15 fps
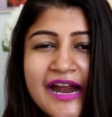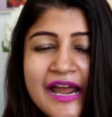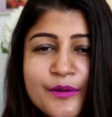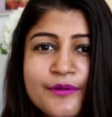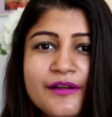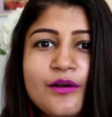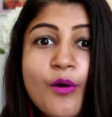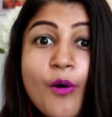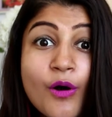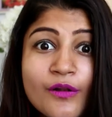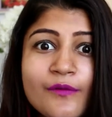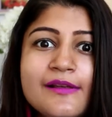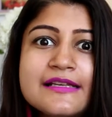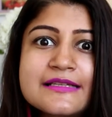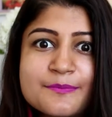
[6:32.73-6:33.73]
I will
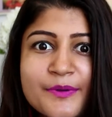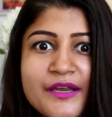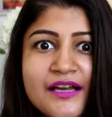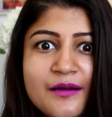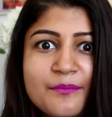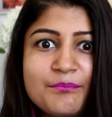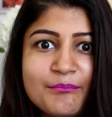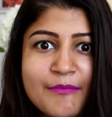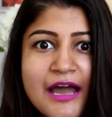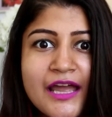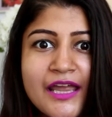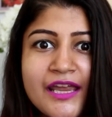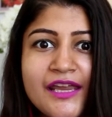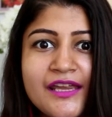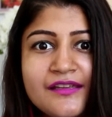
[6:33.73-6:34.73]
always pick up
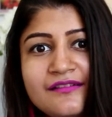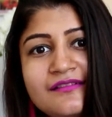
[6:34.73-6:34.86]
my